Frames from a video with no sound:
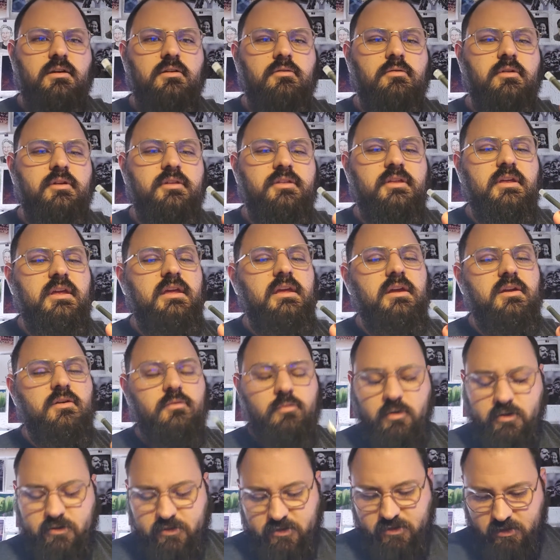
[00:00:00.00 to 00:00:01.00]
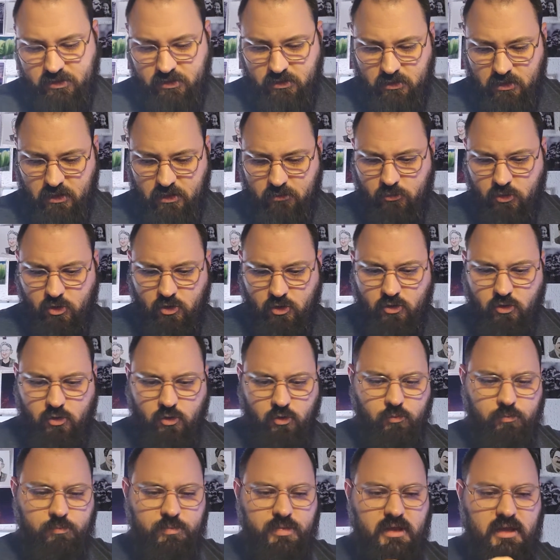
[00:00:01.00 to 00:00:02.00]
with ink with it. I'm
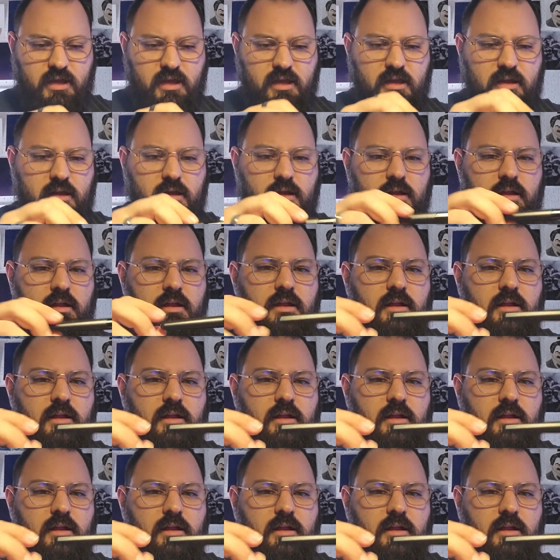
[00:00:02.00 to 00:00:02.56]
hoping